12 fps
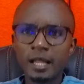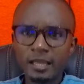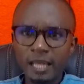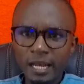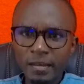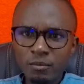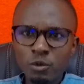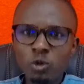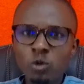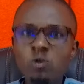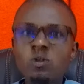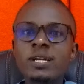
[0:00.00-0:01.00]
The
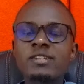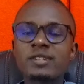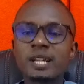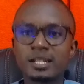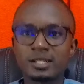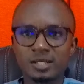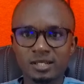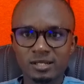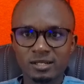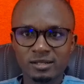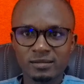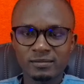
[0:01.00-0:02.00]
Limuru
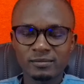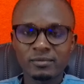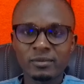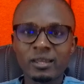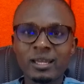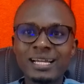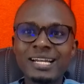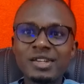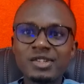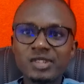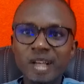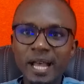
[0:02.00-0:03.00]
residents
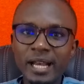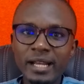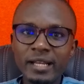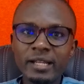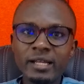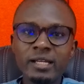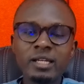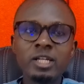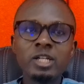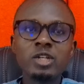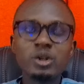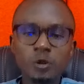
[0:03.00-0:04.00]
decided
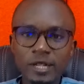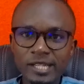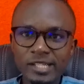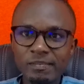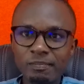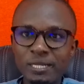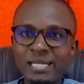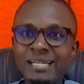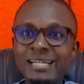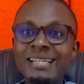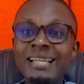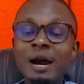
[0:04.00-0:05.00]
to
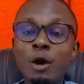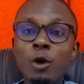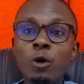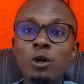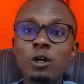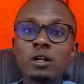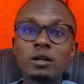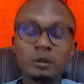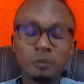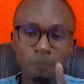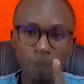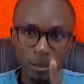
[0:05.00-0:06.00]
discipline their own
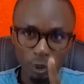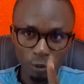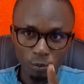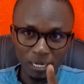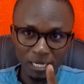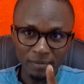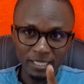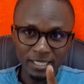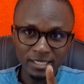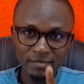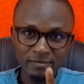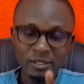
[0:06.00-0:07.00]
member of
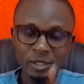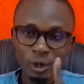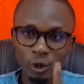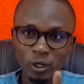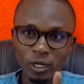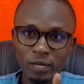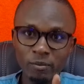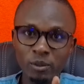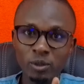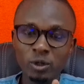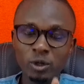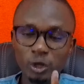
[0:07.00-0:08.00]
parliament,
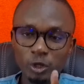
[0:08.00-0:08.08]
Honorable